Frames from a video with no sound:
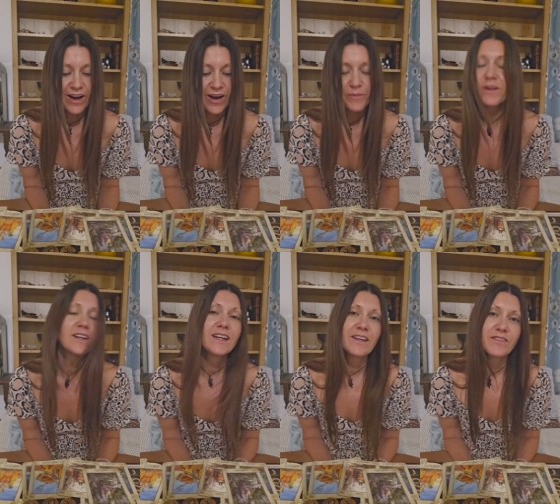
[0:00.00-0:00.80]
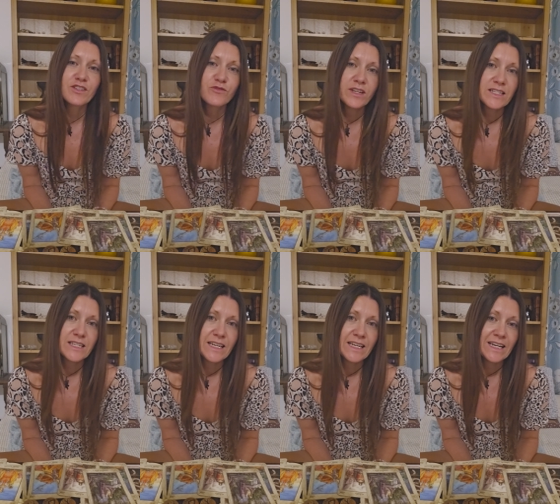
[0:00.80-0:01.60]
I'm going to leave this
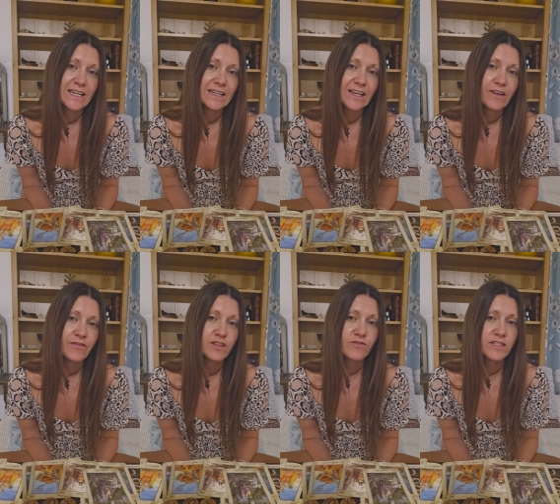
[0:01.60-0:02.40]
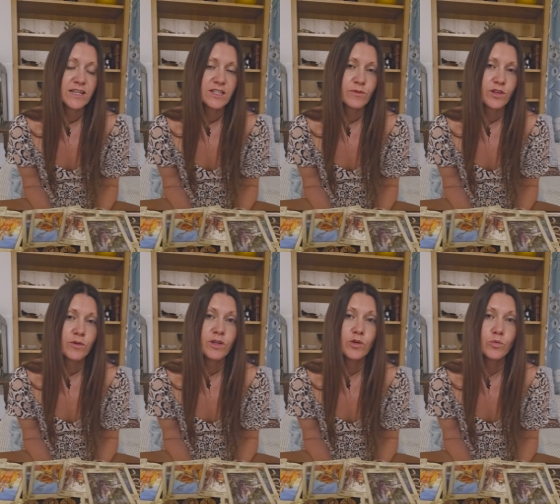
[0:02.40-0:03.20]
reading here. If this resonates with
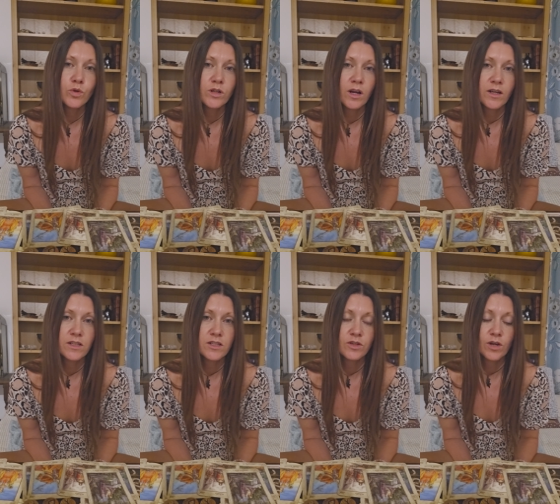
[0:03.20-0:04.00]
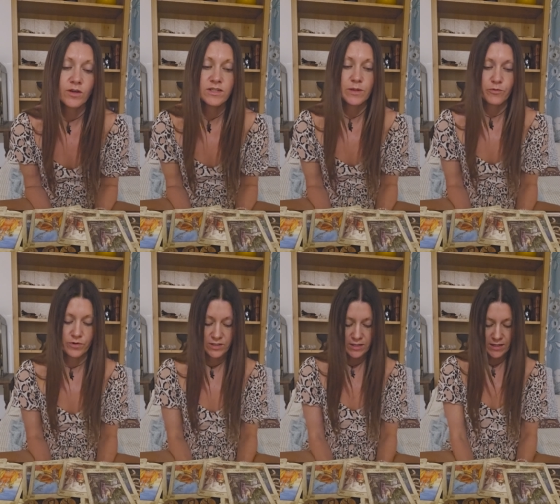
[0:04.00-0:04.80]
you and you would like to go deeper
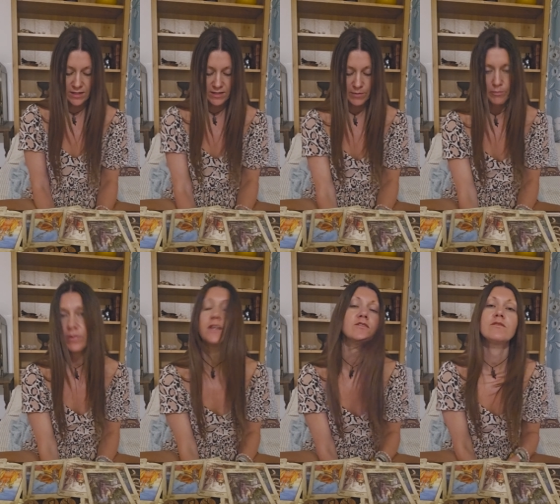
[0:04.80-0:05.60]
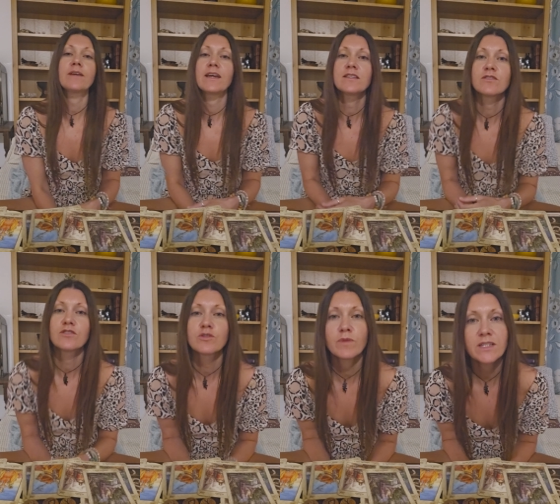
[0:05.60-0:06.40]
into this, then please do get in
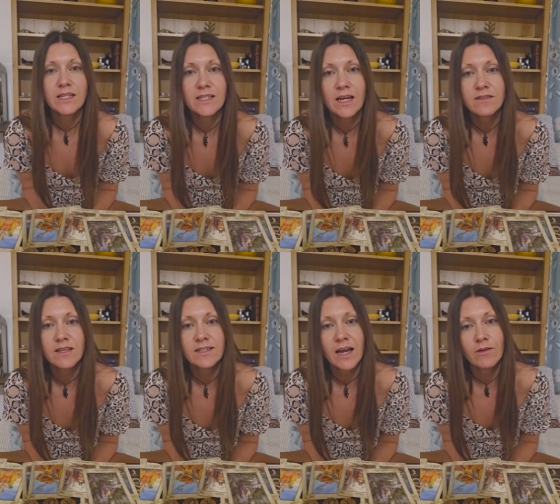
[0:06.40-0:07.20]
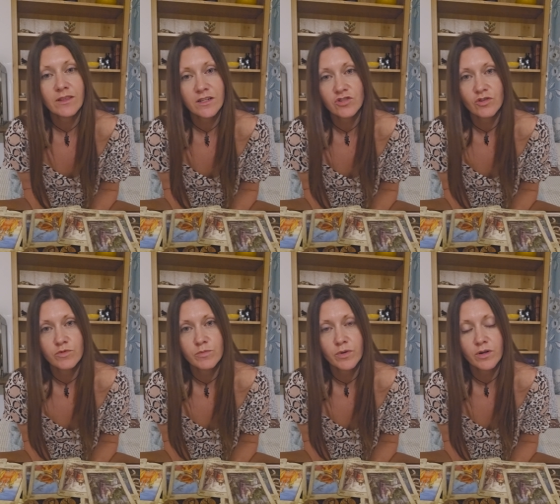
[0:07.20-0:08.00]
touch. My details are down in the
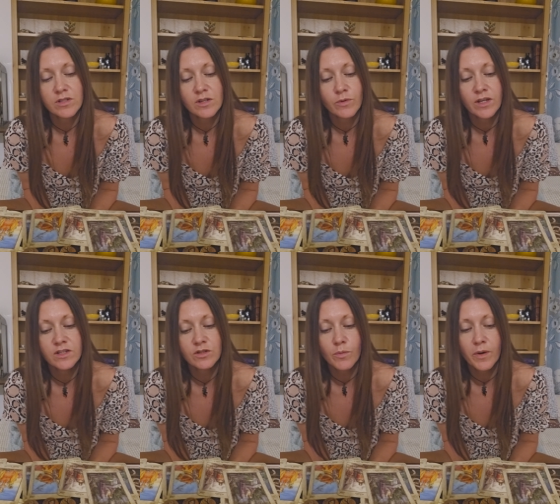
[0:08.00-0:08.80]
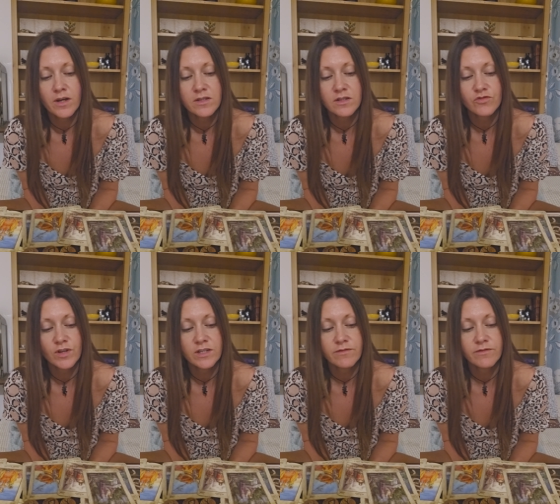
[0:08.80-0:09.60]
description box so we can do a personalised
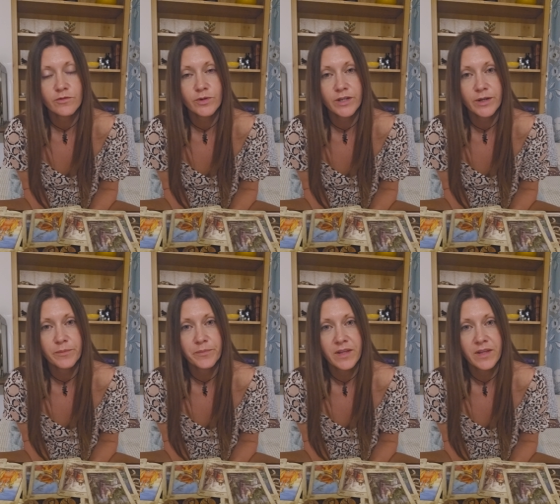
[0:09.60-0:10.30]
reading for you.